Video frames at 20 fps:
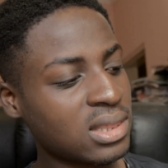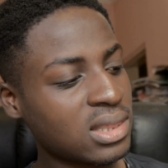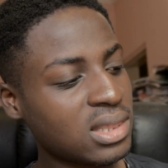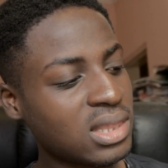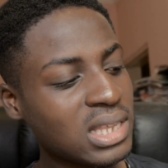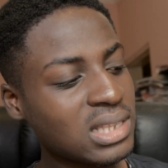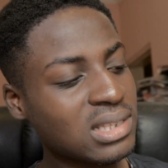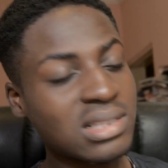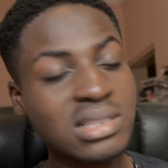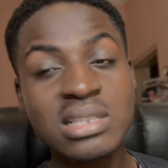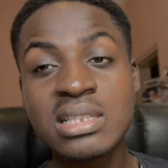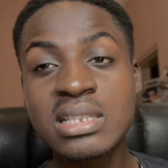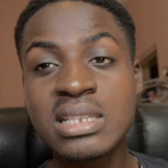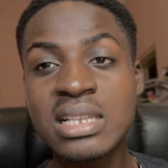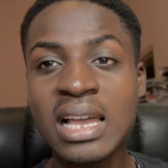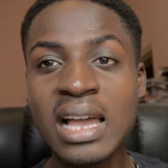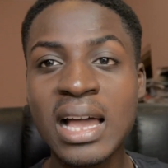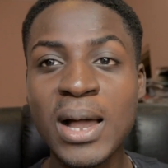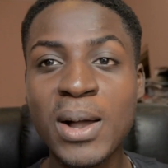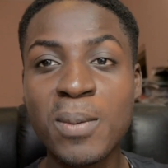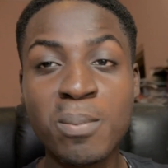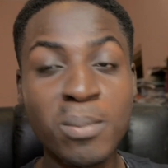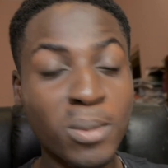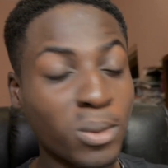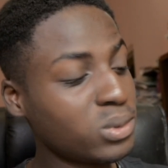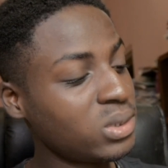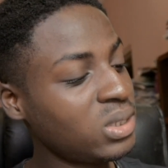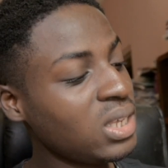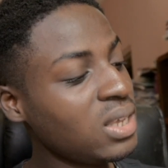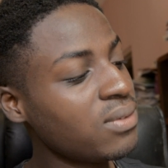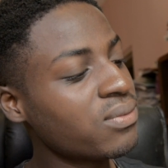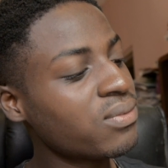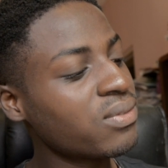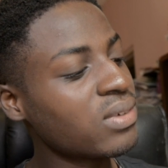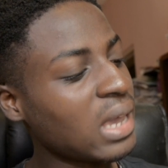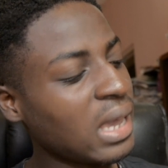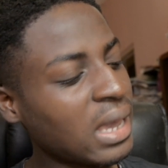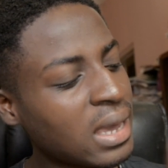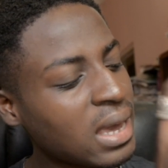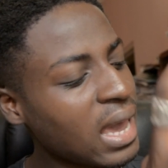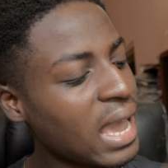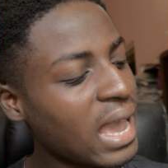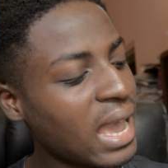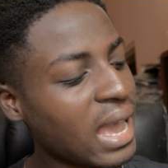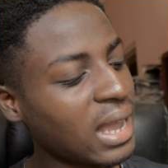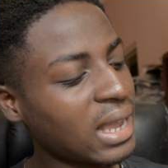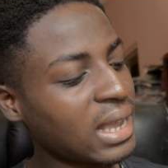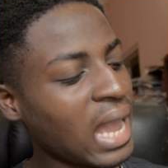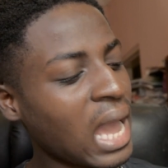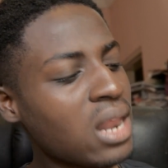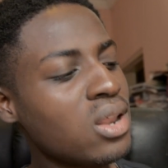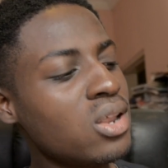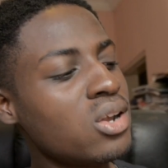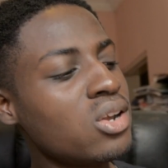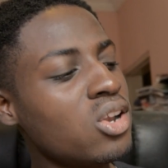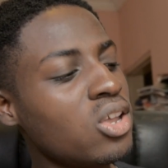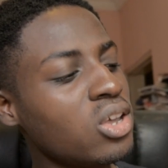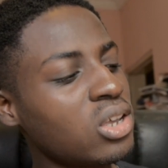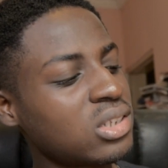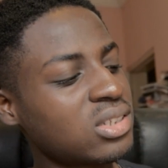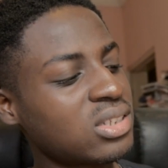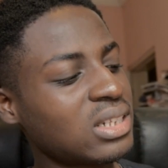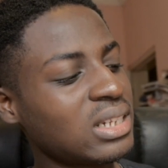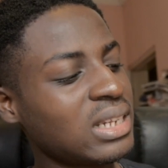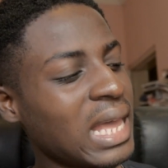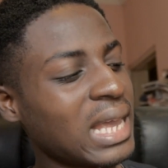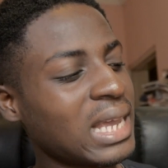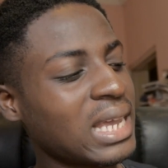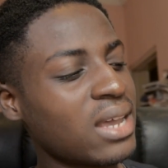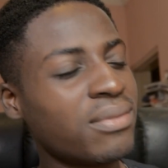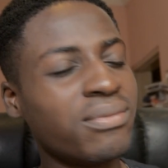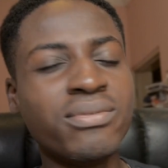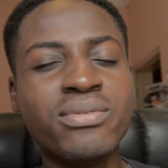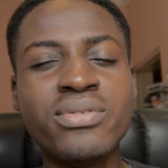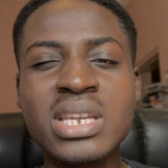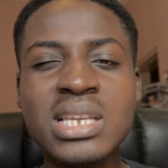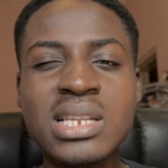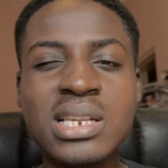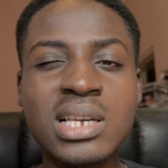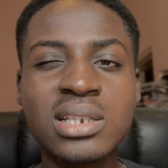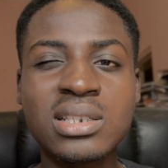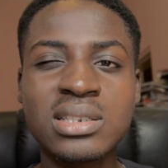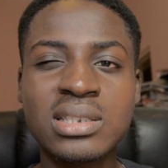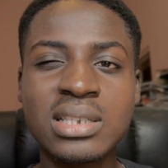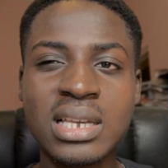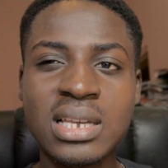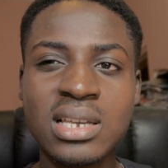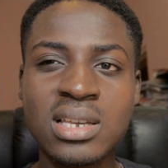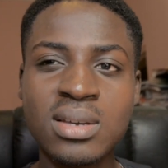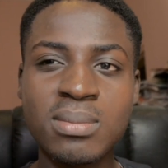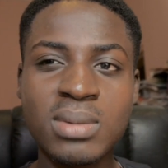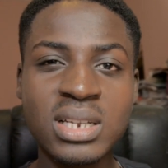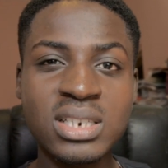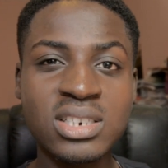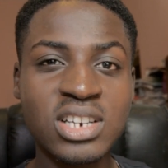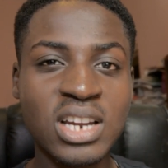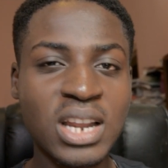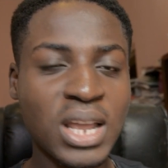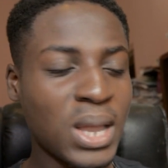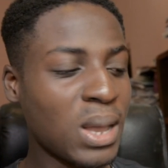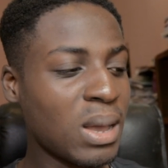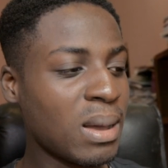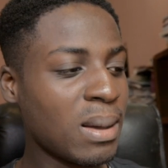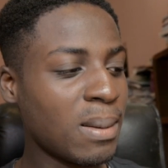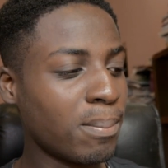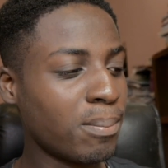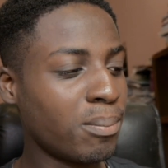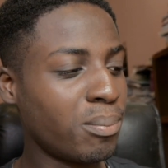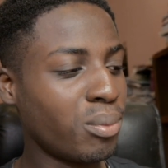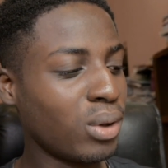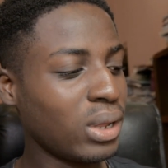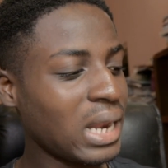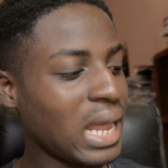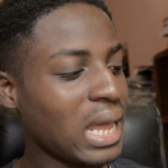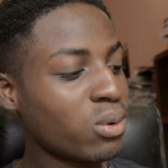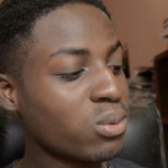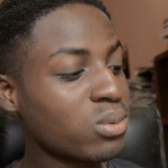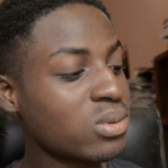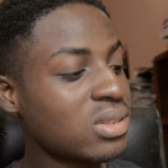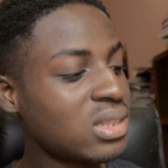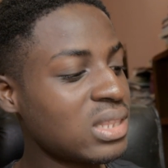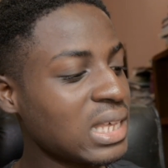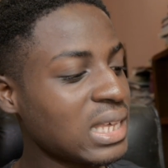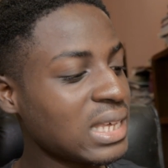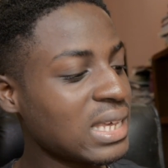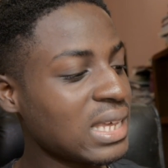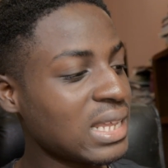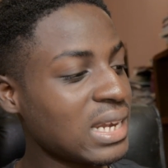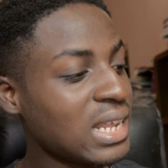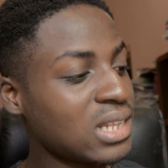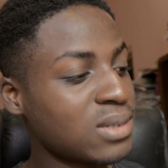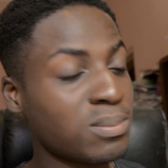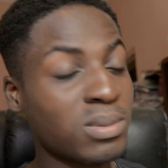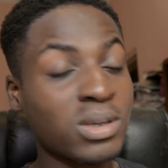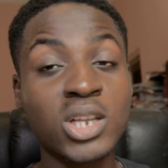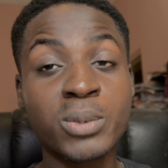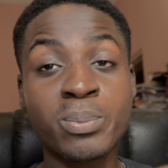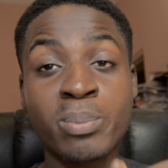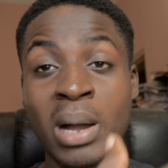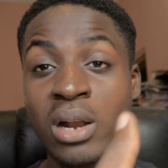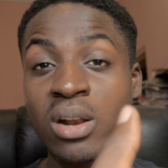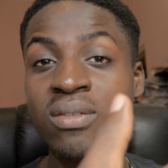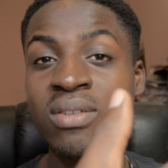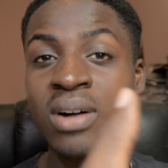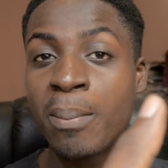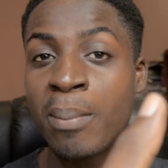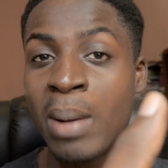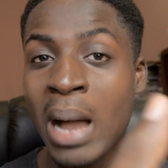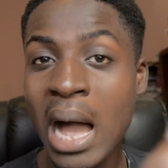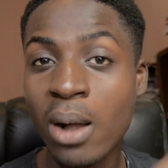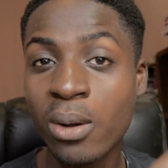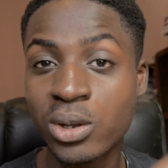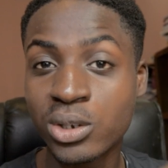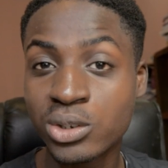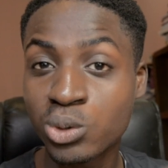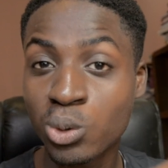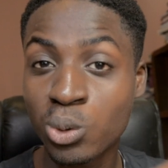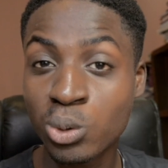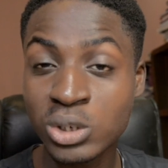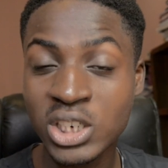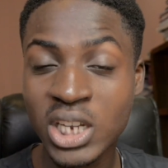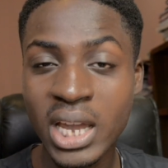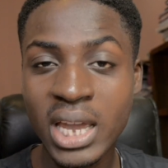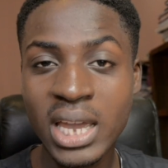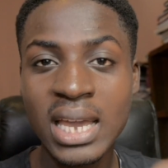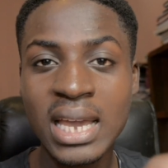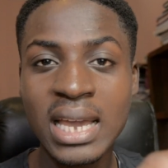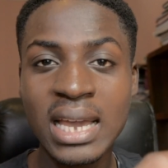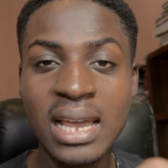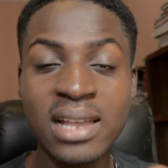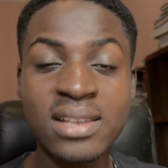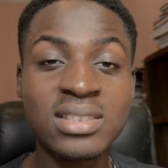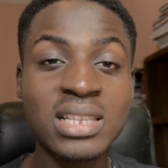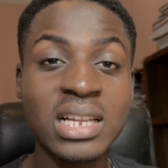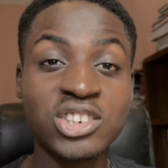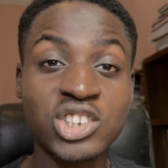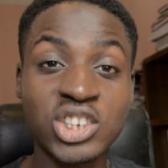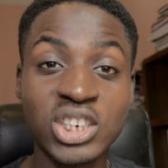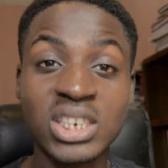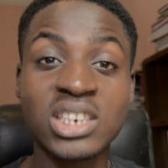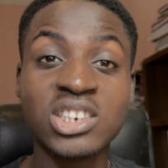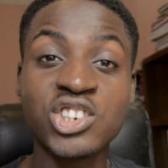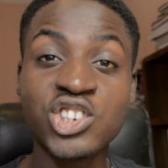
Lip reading: This motif here kind of looks like a phoenix image, but I don't think it is, because part of her powers, Onnedi, is that she can